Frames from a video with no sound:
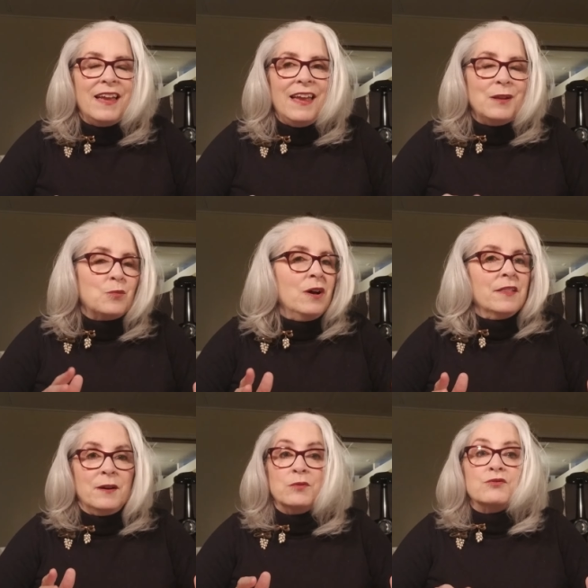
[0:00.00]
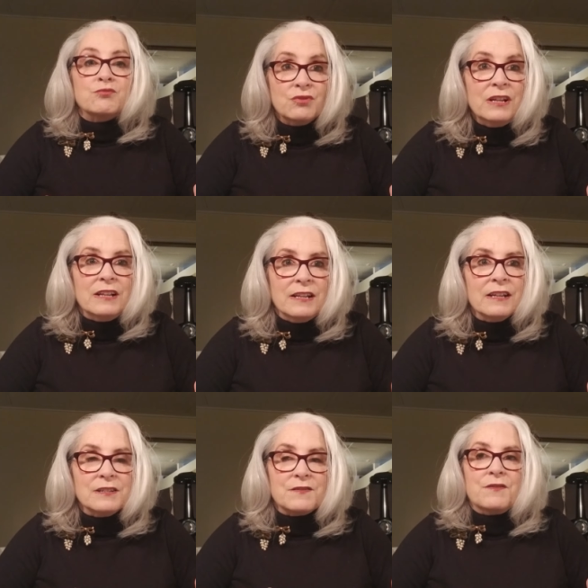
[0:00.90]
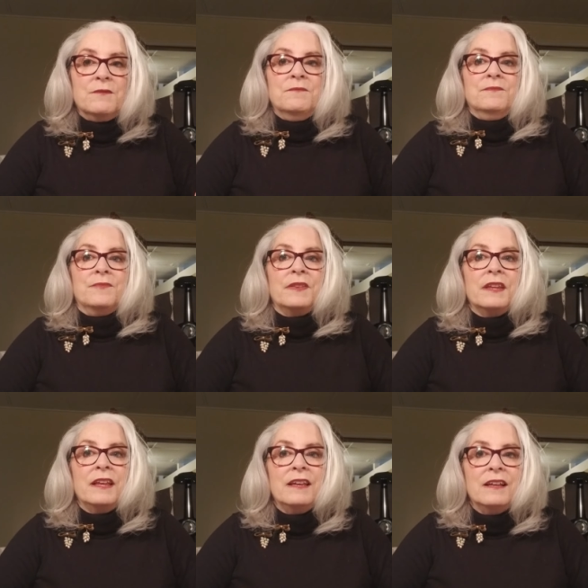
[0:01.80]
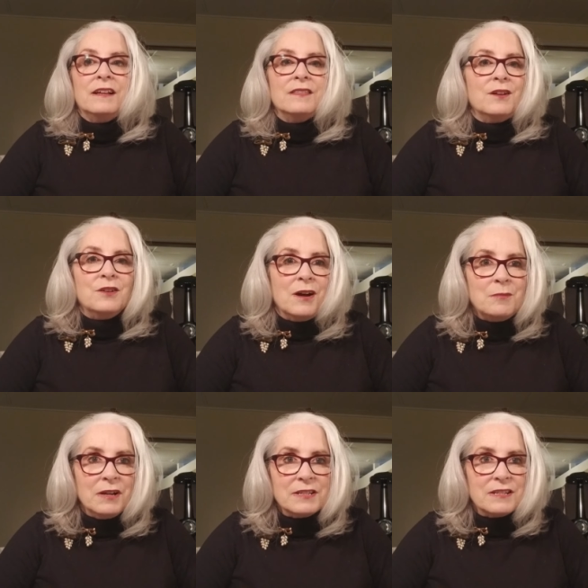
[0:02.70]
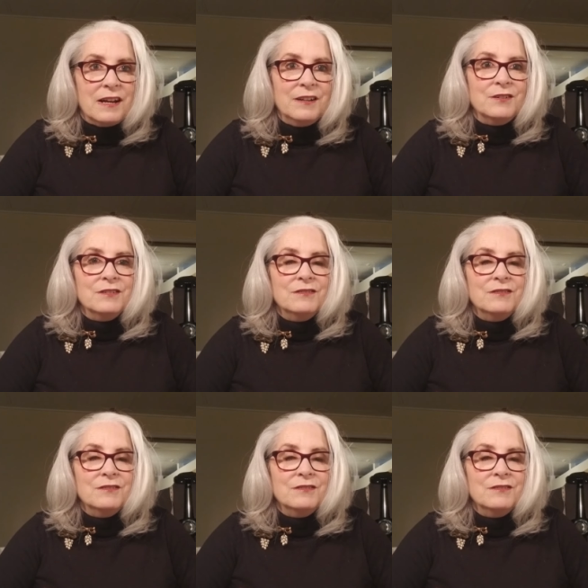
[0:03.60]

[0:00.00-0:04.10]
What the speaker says: And well, that was really nice of them. They're not my style.